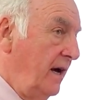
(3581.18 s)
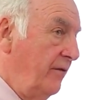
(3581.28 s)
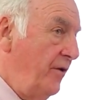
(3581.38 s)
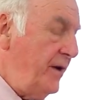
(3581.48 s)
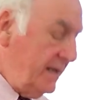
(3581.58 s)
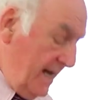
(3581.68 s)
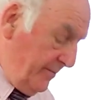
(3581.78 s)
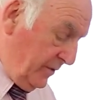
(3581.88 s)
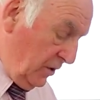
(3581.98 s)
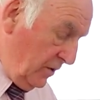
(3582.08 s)
For
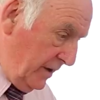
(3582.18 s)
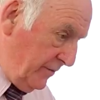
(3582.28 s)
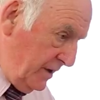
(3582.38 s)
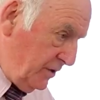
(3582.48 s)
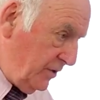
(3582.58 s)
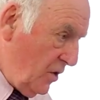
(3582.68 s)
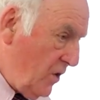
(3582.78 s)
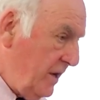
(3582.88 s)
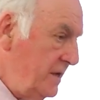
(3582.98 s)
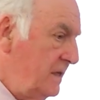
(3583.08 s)
example, Richard
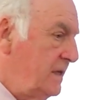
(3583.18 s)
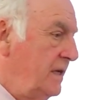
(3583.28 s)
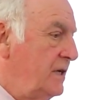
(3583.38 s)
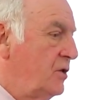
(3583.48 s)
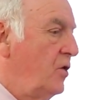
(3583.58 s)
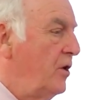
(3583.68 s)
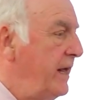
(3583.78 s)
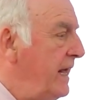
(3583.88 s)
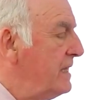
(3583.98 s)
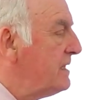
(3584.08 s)
Dawkins and his
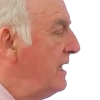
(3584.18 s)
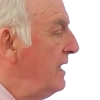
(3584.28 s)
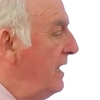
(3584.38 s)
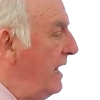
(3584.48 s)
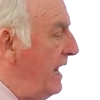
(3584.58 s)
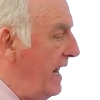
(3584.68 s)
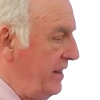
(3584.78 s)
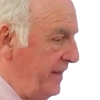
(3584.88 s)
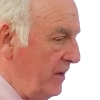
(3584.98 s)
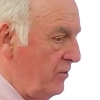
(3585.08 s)
colleagues, I
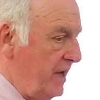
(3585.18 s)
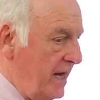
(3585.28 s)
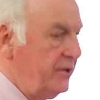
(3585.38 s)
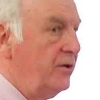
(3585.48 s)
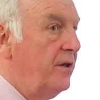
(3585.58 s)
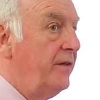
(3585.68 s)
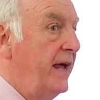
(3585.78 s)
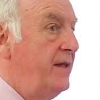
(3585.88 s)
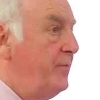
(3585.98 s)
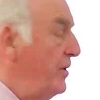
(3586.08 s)
think, would argue that the
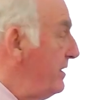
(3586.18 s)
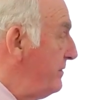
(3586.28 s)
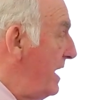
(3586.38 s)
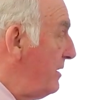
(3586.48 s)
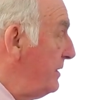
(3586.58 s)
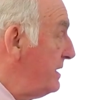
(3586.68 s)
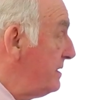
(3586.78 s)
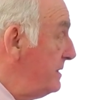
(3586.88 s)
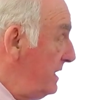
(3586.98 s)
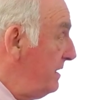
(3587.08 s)
end point of
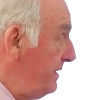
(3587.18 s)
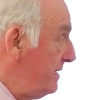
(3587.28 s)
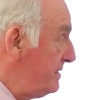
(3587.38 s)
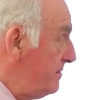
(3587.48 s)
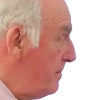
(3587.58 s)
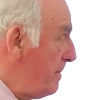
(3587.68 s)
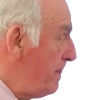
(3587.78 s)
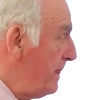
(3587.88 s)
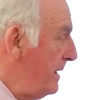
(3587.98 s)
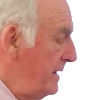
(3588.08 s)
Darwinism is atheism.
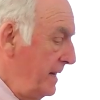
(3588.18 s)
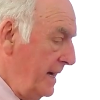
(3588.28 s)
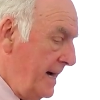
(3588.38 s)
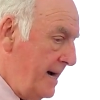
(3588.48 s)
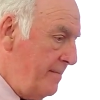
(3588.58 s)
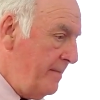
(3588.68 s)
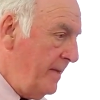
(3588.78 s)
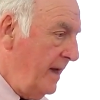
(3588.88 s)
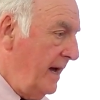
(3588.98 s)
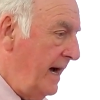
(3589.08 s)
And
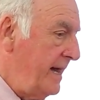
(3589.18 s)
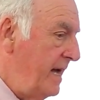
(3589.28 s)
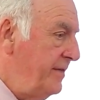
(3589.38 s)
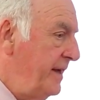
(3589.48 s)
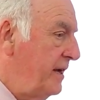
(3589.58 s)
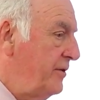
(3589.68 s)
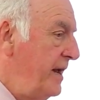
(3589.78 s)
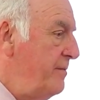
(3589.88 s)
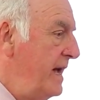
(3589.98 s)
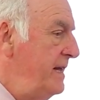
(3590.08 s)
I think a
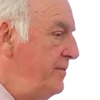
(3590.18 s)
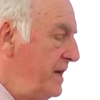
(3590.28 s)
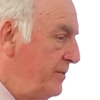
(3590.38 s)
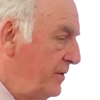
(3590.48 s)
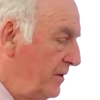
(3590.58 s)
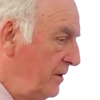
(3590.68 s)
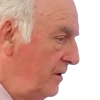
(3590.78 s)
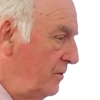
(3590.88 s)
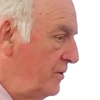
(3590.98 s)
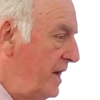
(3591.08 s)
great many
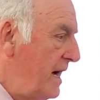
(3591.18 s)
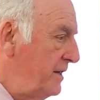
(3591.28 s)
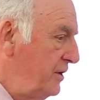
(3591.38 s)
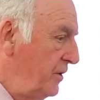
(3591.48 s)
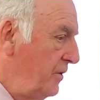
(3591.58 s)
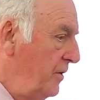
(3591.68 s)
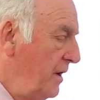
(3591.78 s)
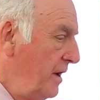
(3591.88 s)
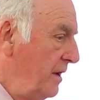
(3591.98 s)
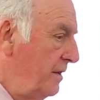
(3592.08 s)
people would argue
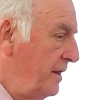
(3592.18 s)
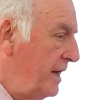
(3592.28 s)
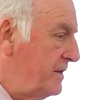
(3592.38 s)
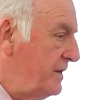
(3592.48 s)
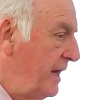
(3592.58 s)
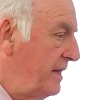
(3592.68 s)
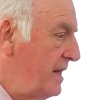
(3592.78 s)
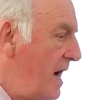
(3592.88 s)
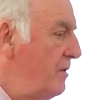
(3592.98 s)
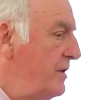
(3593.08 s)
that
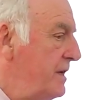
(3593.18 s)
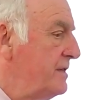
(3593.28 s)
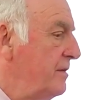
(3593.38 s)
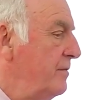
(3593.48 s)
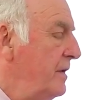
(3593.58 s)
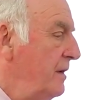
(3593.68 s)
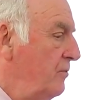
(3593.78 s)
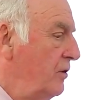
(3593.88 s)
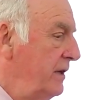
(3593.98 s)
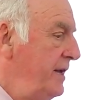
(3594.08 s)
Darwinism
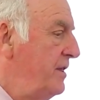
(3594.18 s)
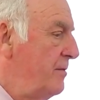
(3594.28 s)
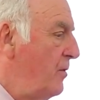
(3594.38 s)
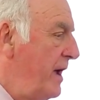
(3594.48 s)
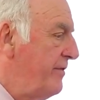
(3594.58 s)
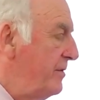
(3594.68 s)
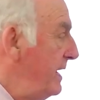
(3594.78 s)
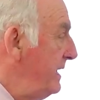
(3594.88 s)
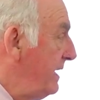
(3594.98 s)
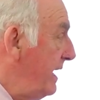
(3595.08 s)
would lead them away from
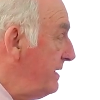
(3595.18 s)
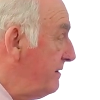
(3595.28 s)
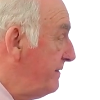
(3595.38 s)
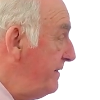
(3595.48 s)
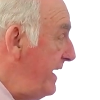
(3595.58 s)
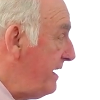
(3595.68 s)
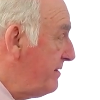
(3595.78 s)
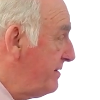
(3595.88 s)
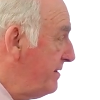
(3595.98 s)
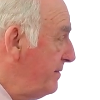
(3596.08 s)
any kind of
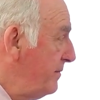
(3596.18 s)
faith.